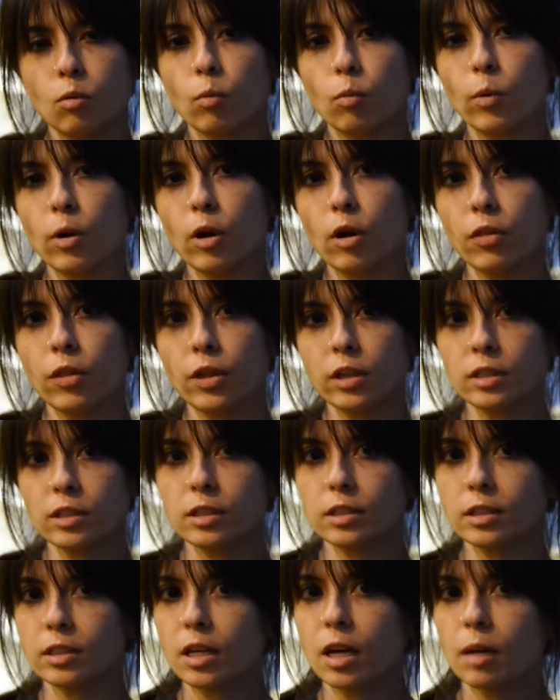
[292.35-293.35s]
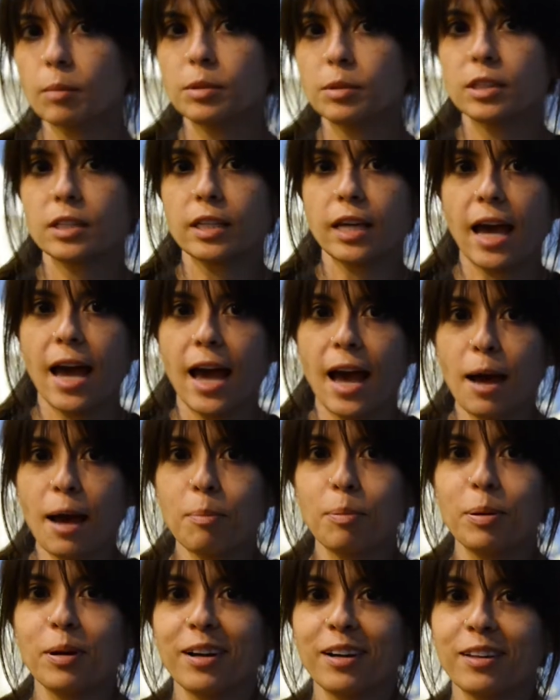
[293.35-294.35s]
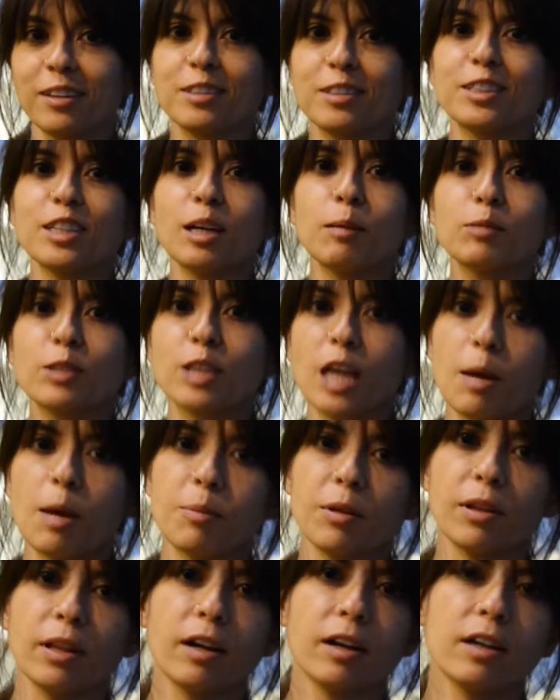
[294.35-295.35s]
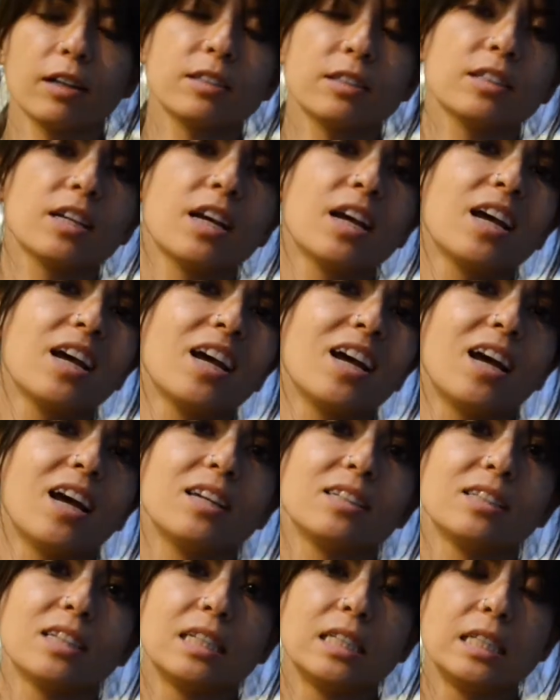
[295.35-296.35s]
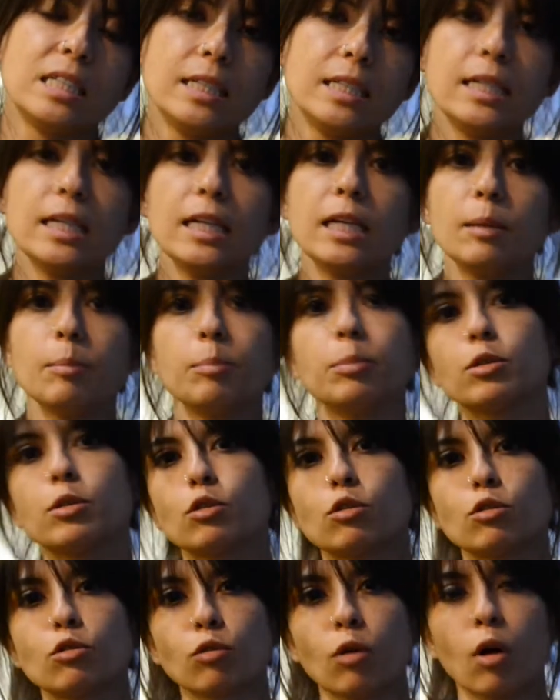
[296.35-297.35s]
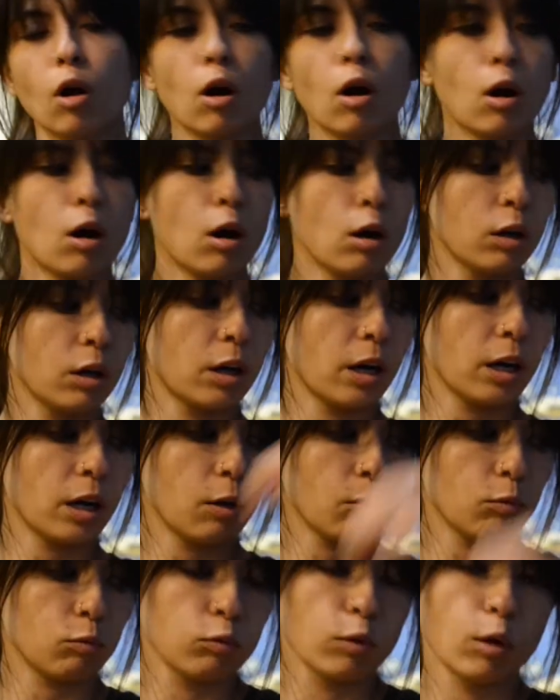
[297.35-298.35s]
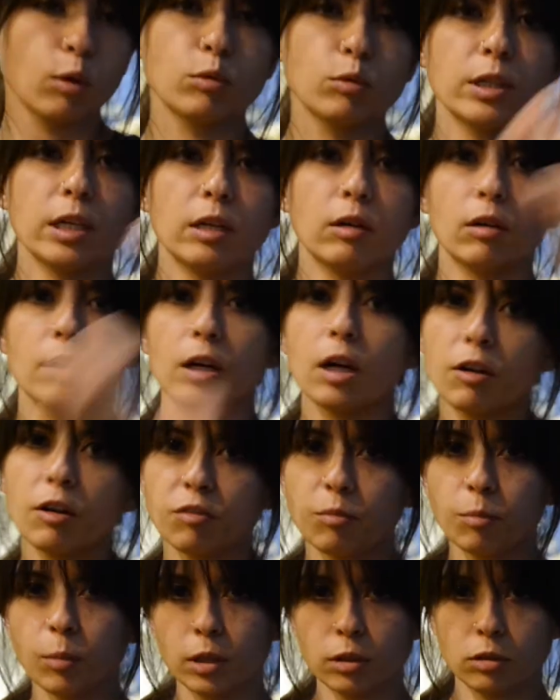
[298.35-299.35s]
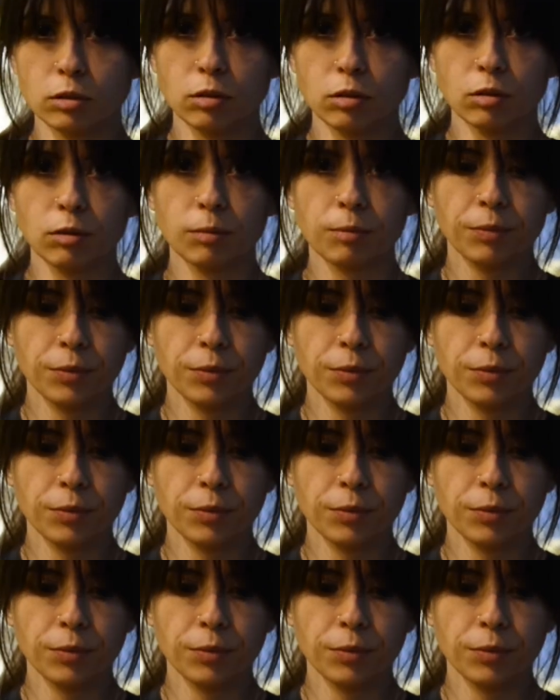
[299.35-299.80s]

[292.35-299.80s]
Well, the subscapularis is a deep, strong kind of rotator cuff muscle.